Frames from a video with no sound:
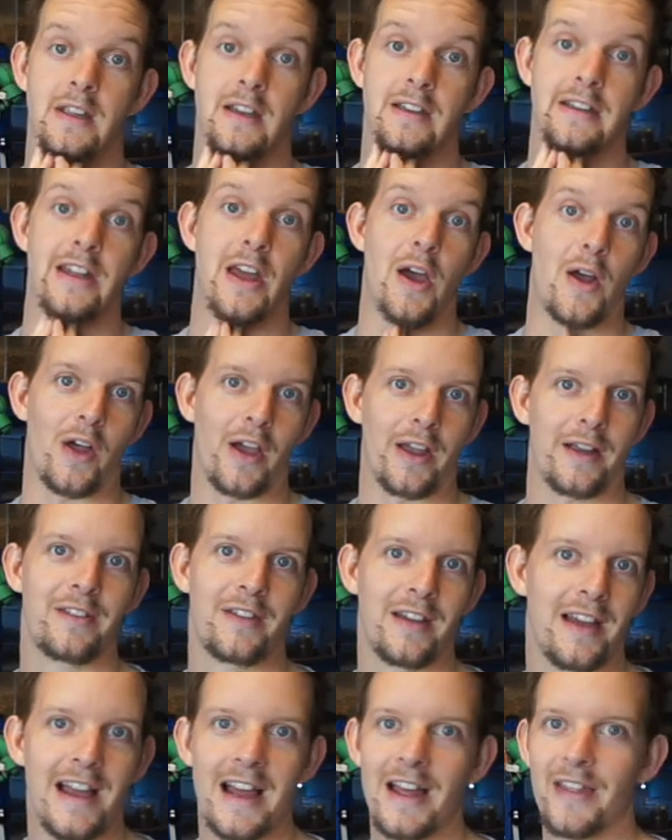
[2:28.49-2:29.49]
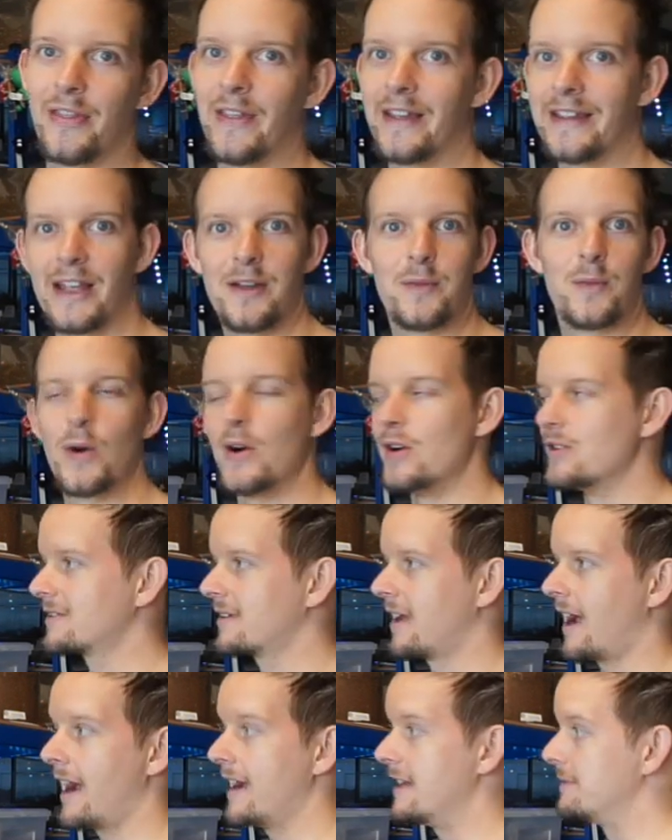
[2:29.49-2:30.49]
Yeah, like thinking worst
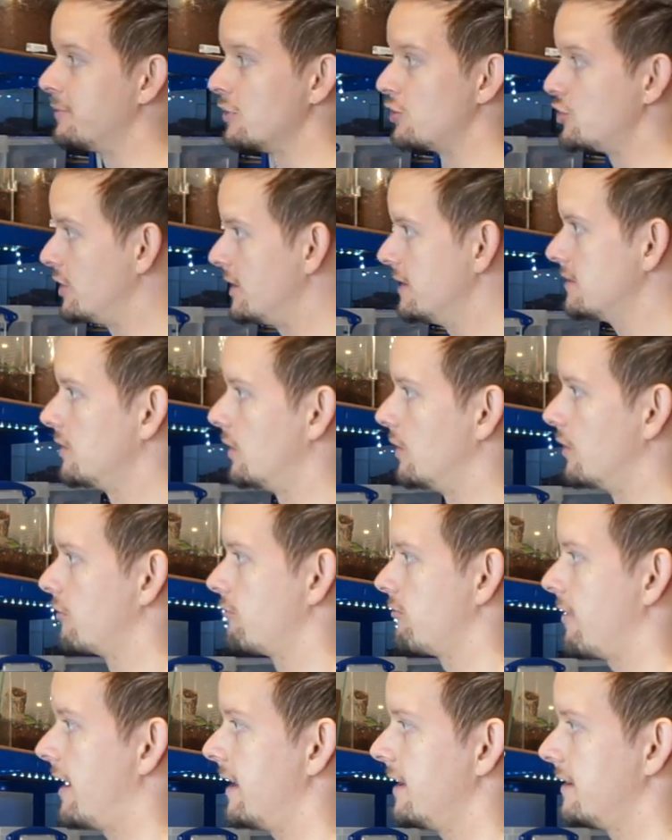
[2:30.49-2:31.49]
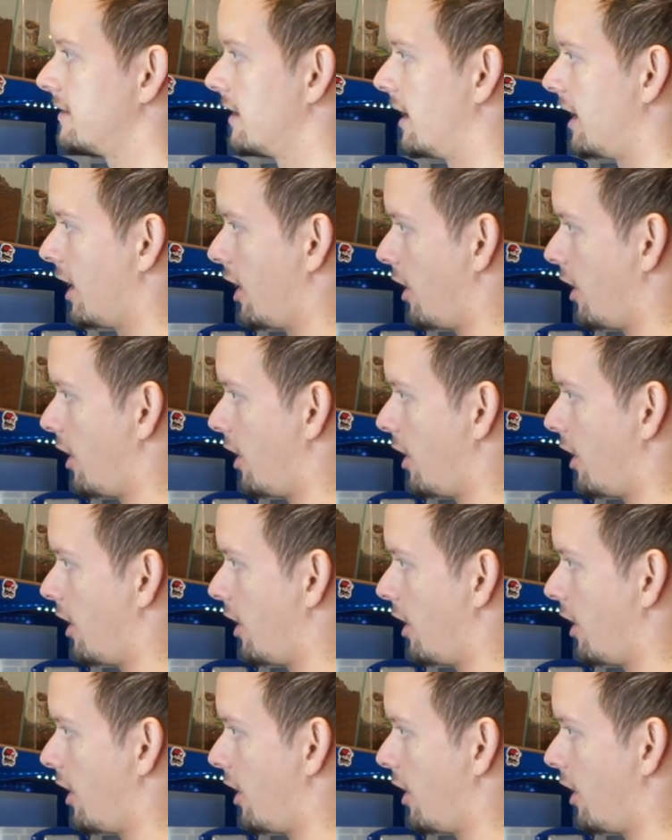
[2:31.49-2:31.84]
case, but she's doing great.